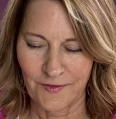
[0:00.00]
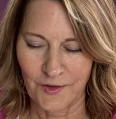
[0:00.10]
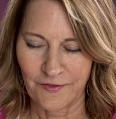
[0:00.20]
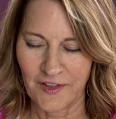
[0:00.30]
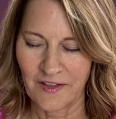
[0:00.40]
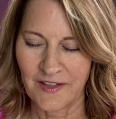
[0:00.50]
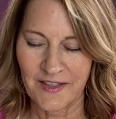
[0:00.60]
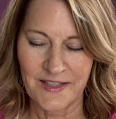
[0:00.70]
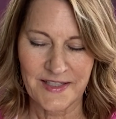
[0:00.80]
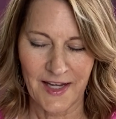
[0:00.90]
If you're feeling
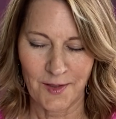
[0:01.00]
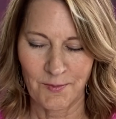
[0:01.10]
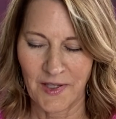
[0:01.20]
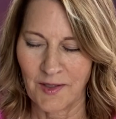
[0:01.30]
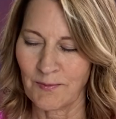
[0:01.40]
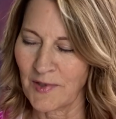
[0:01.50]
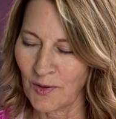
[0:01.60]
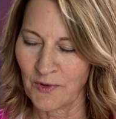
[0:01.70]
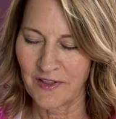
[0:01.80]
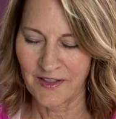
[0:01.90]
contentment, be
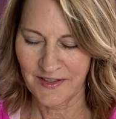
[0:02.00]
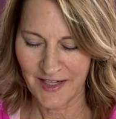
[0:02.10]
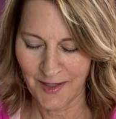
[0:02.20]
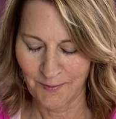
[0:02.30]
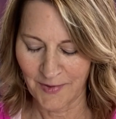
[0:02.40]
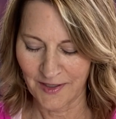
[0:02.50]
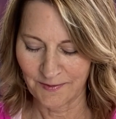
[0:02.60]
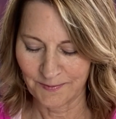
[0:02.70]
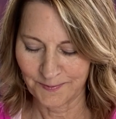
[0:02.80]
with contentment.